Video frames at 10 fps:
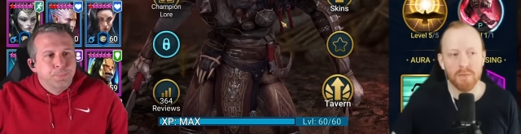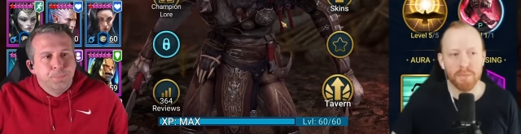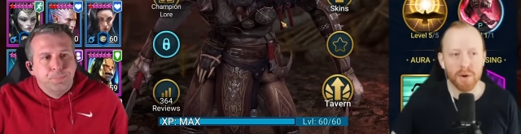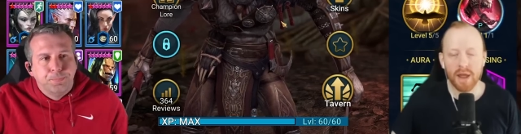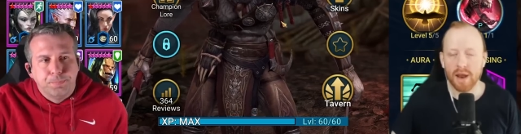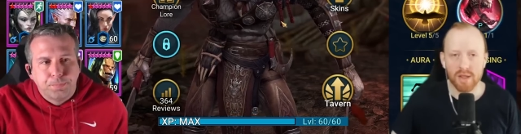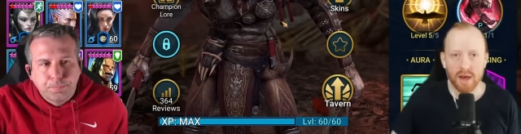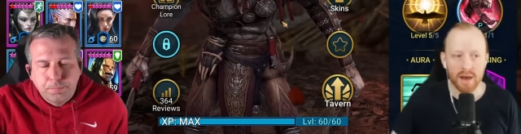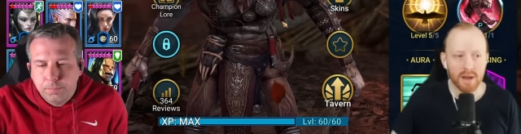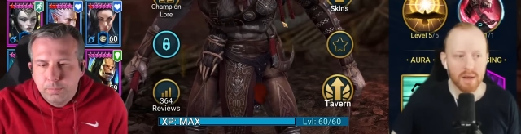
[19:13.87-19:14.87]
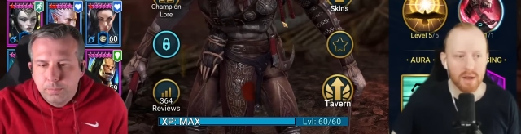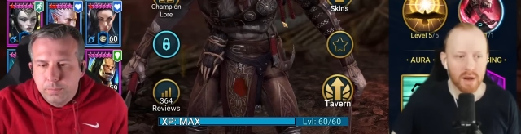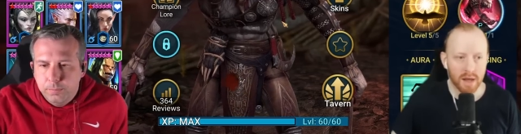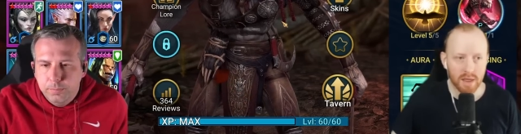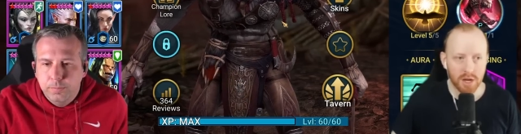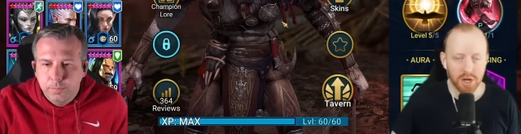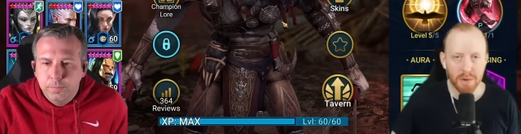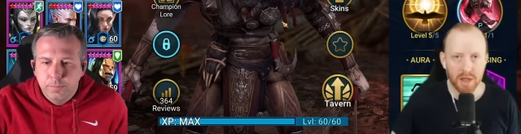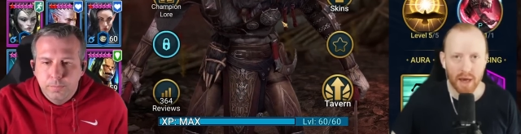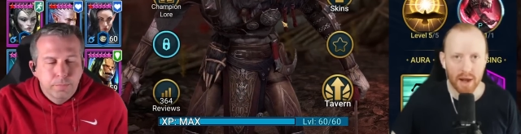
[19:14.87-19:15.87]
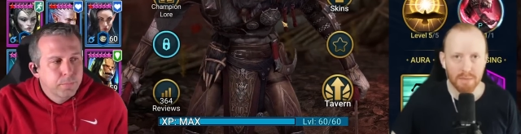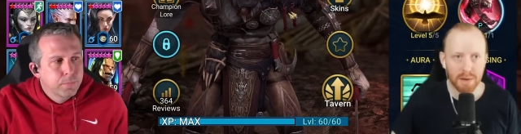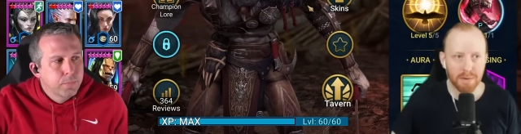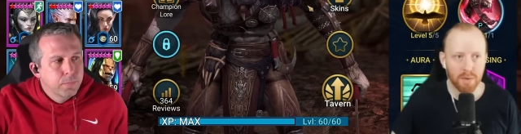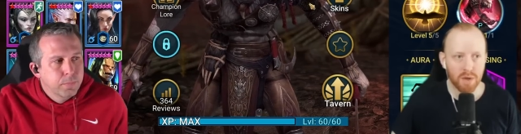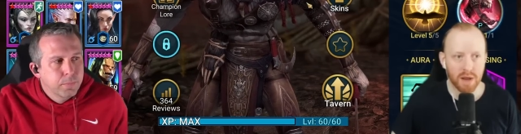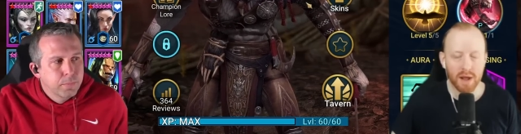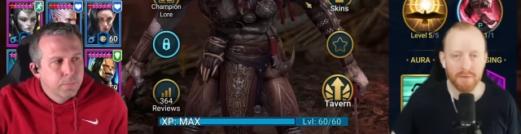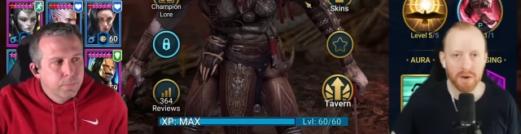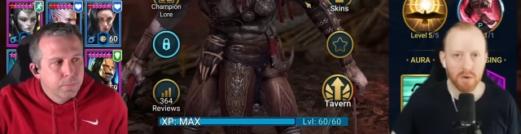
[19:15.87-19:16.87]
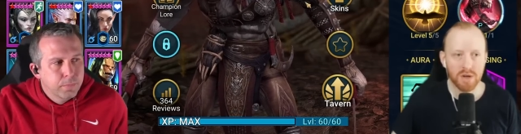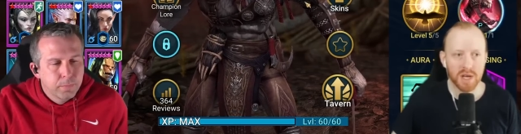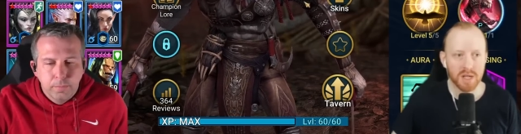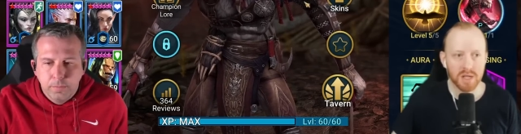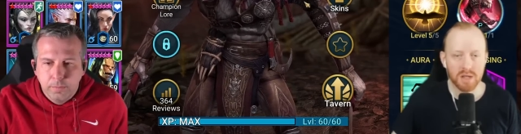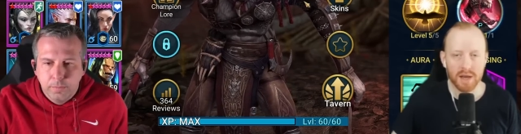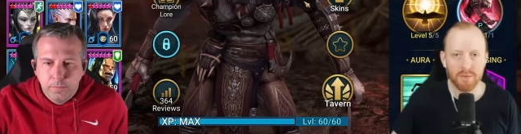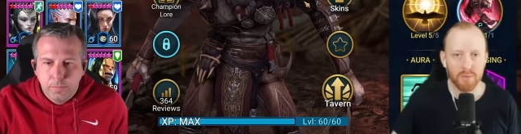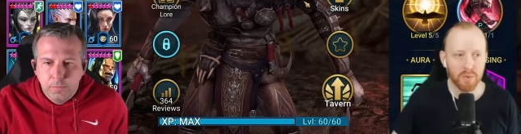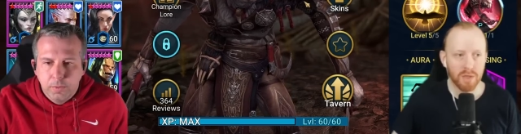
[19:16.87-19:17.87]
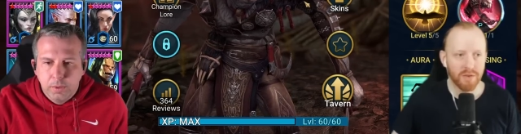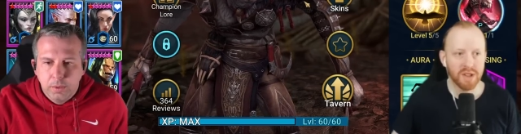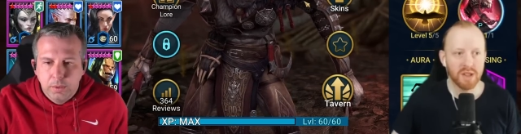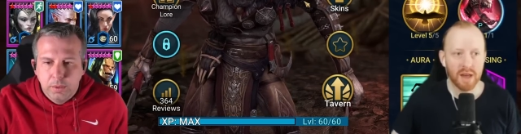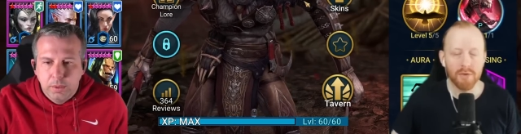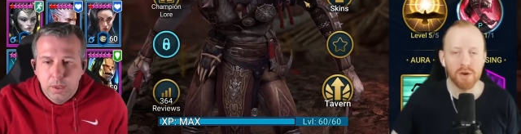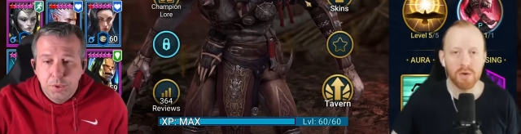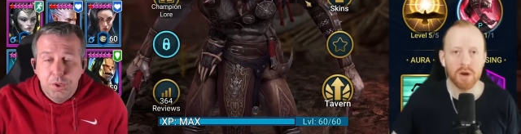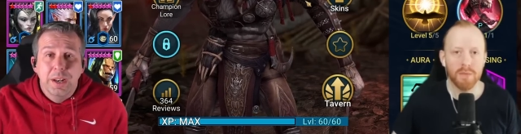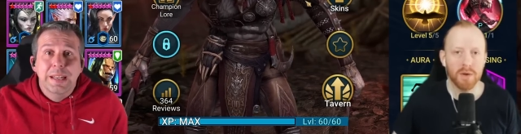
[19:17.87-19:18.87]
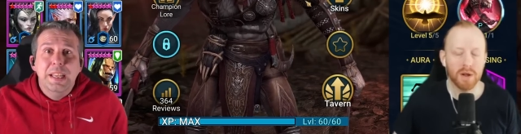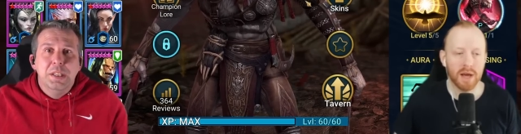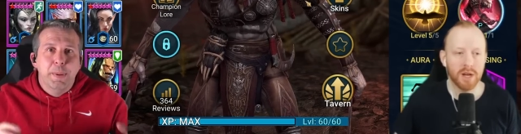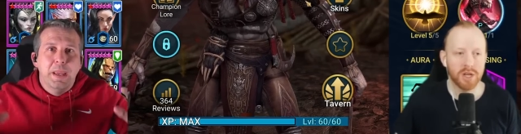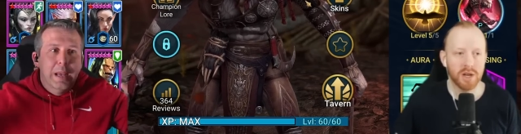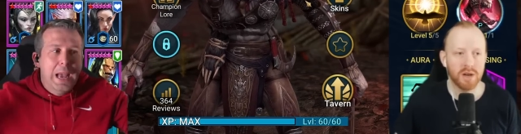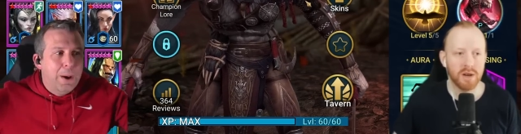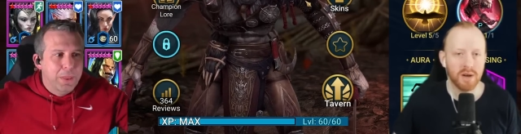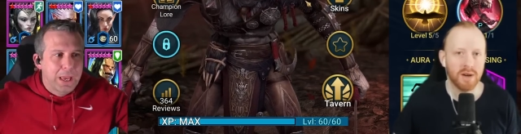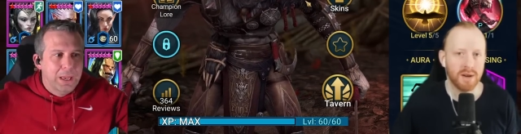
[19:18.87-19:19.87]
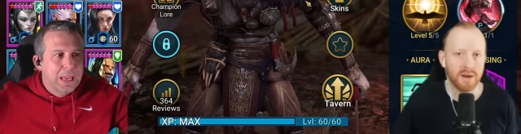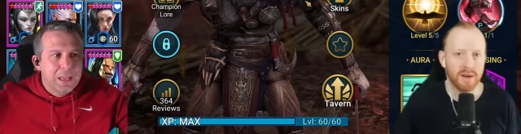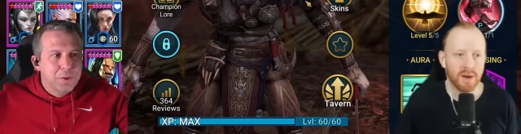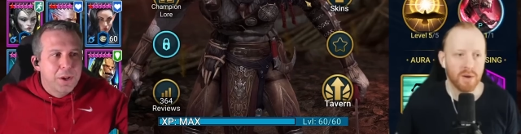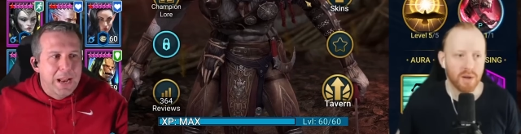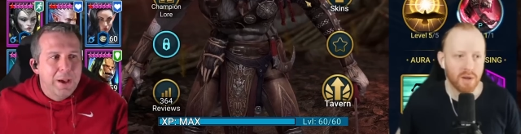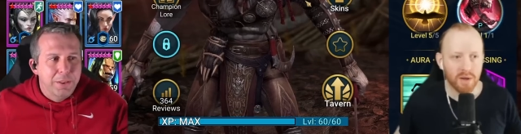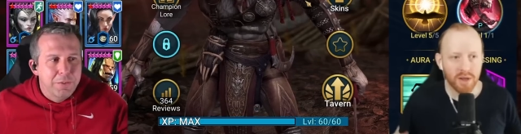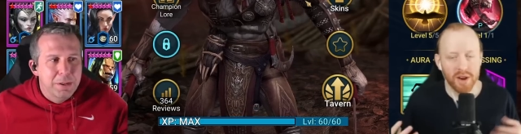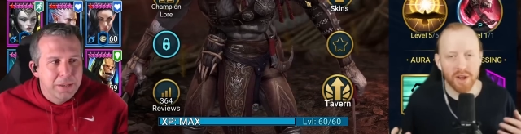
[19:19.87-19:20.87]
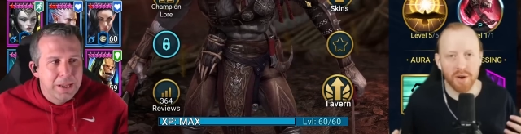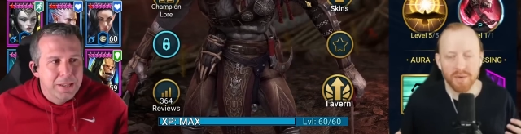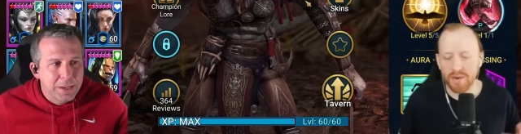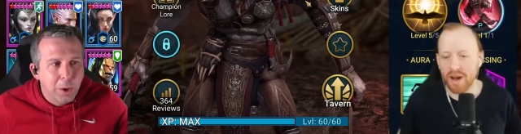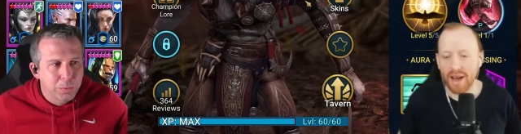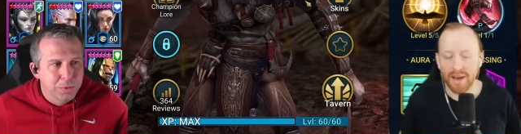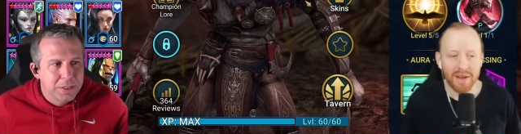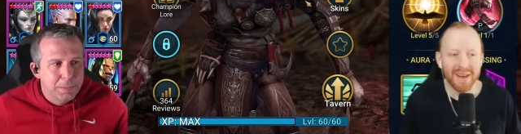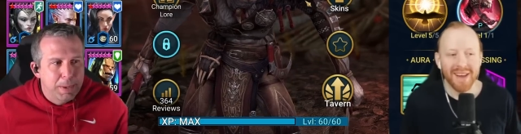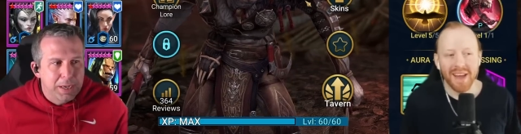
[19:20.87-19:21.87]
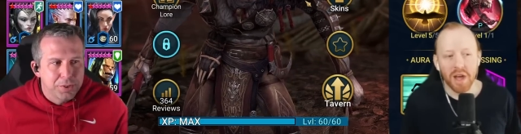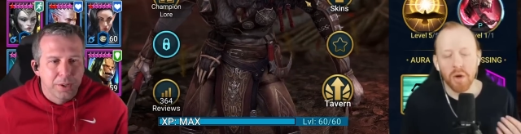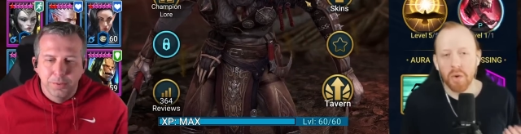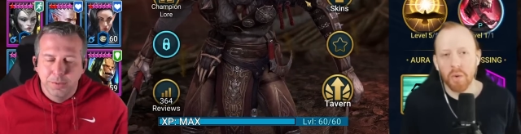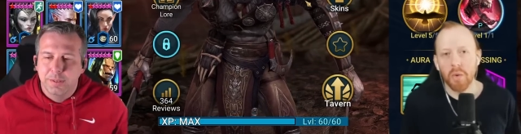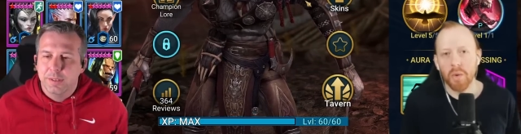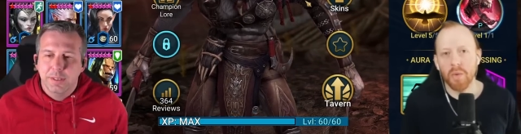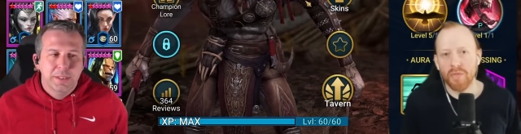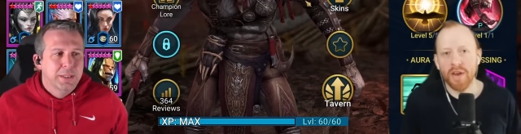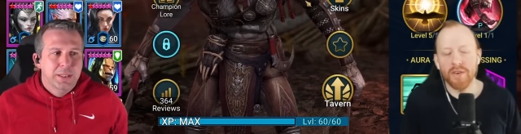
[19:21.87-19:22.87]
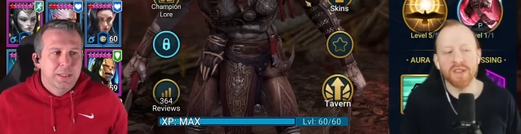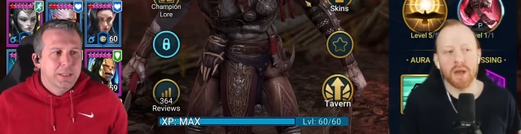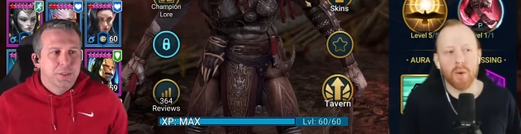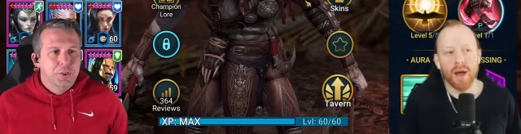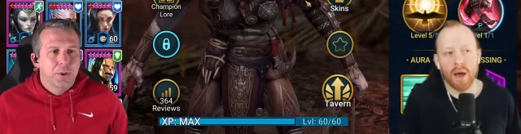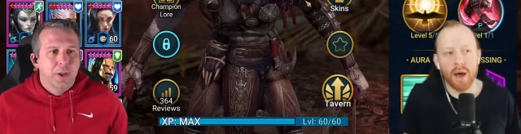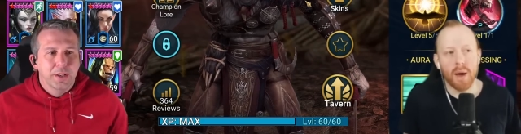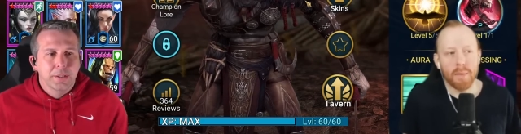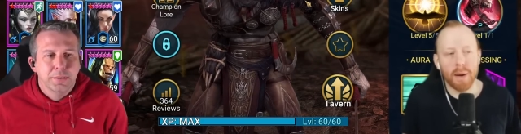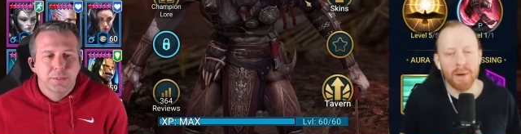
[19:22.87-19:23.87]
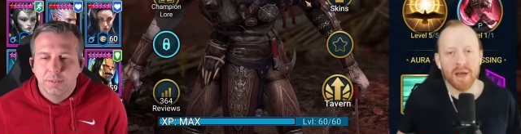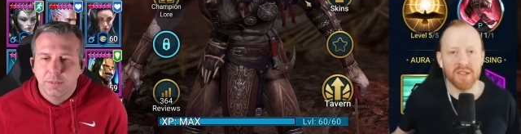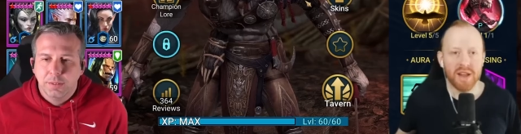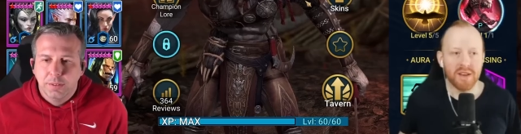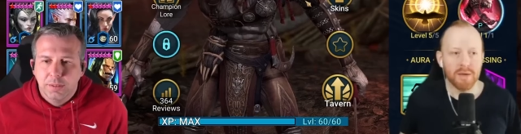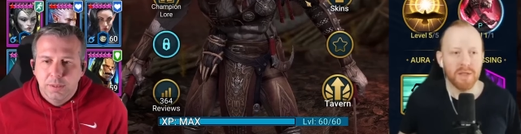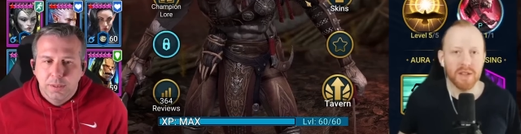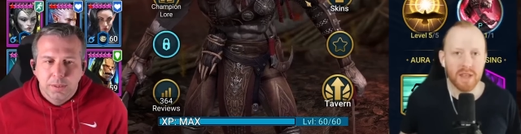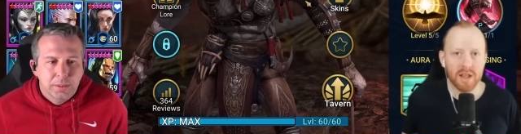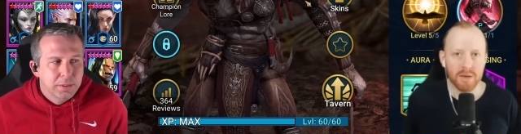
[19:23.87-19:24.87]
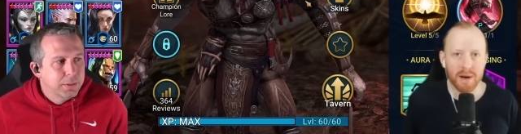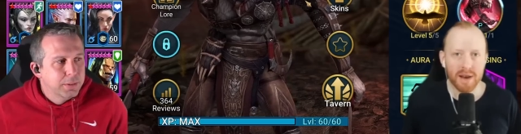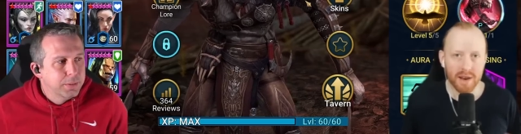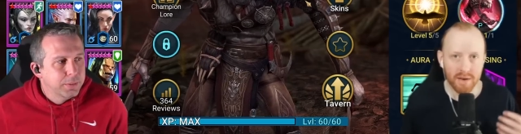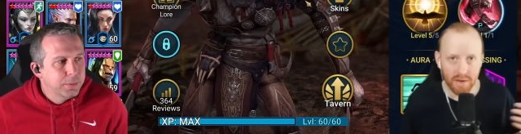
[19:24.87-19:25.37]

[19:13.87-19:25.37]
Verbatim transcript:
Speaker 1: putting that aside, like they should be telling people with enough notice. Like w- there is zero. It should at least be
Speaker 2: out there. Yeah, it's not even out there in the in the notes, in the patch notes
Speaker 1: there is a quite a, a, public sentiment that data mining